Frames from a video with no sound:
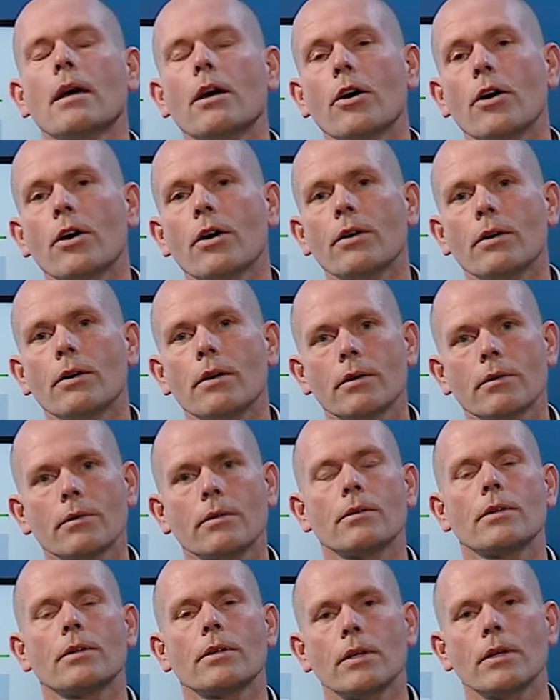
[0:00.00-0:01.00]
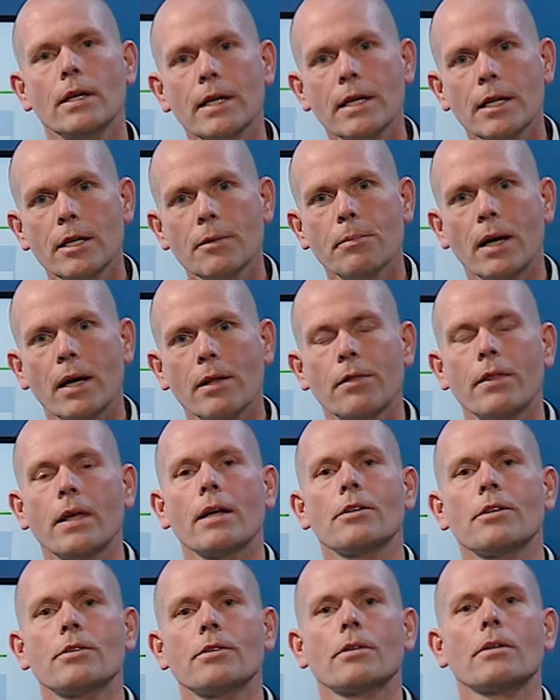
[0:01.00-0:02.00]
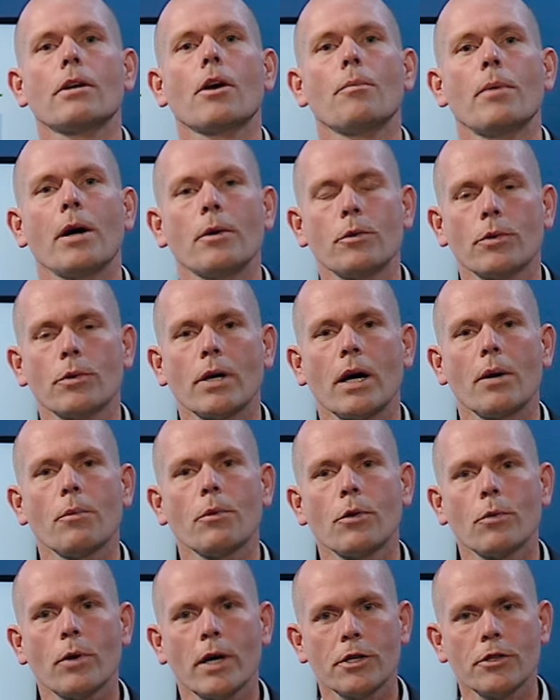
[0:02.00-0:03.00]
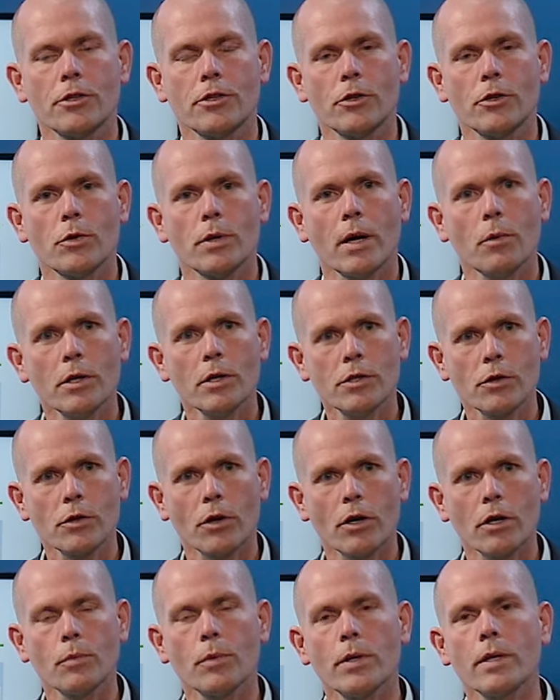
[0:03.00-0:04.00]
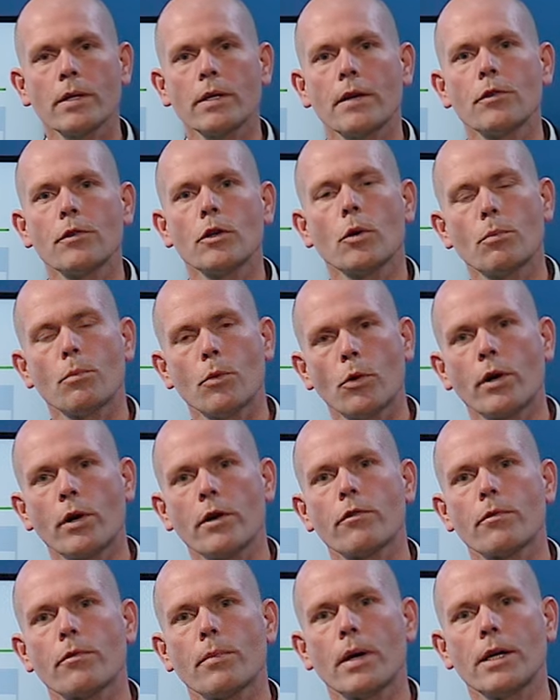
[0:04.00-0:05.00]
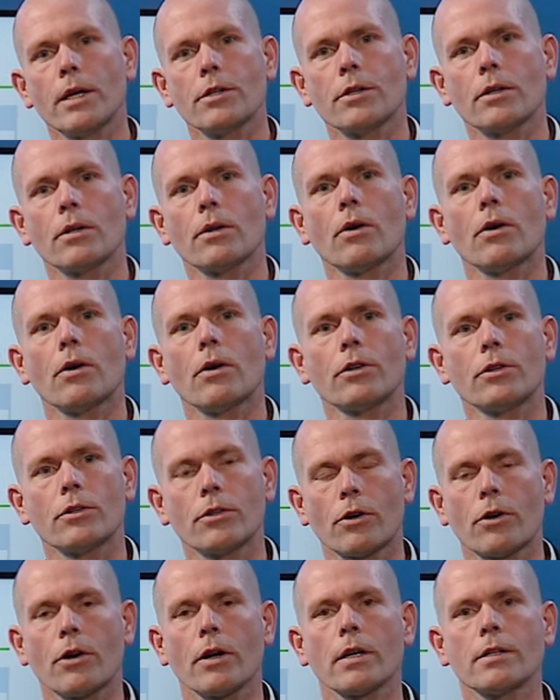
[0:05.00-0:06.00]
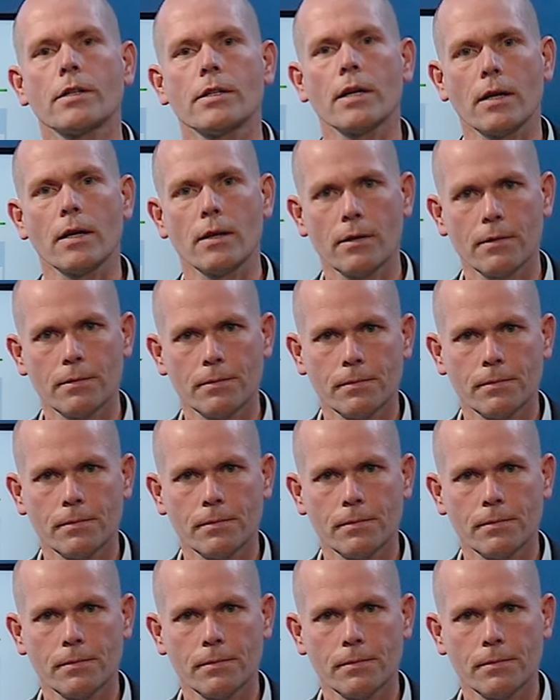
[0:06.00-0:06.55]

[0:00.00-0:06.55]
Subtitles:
an lead, but that's about to come quite soon. I will start with giving you more information on TARGxx.